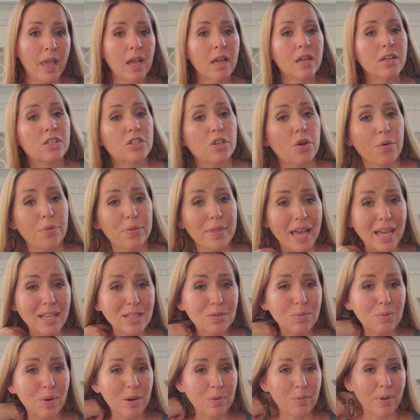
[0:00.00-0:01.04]
So that's
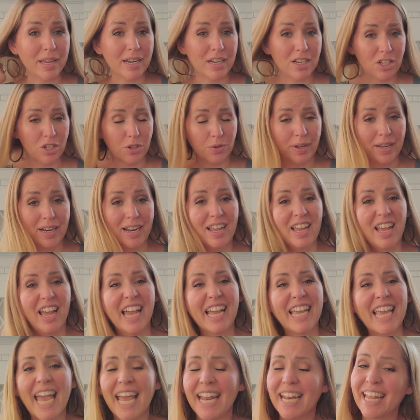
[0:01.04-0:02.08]
one way to do it.
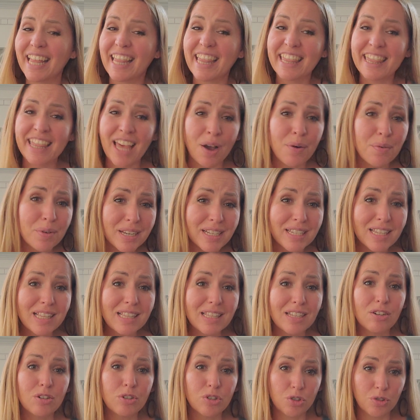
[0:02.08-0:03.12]
Again, that one is a
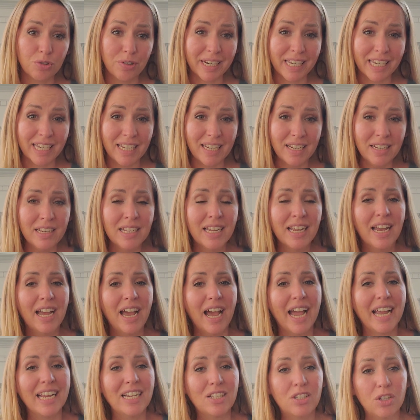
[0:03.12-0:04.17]
little tricky.
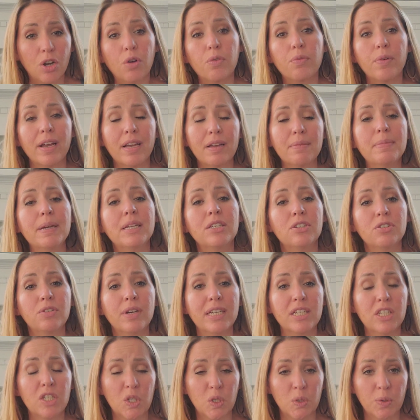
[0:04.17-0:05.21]
I don't recommend you
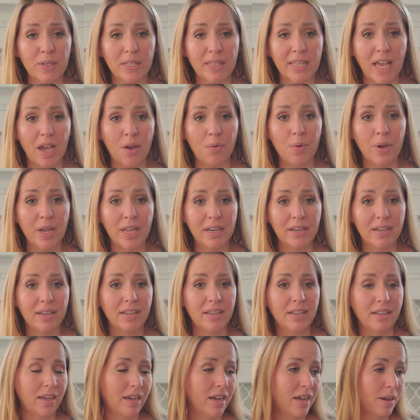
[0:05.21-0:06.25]
guys doing that one
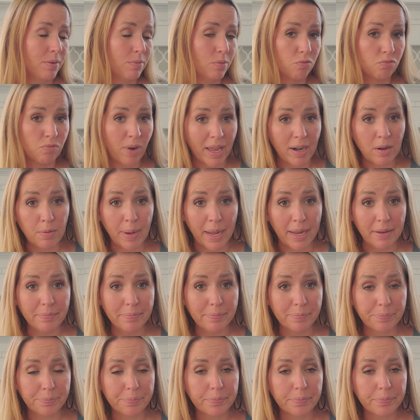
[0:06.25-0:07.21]
right away.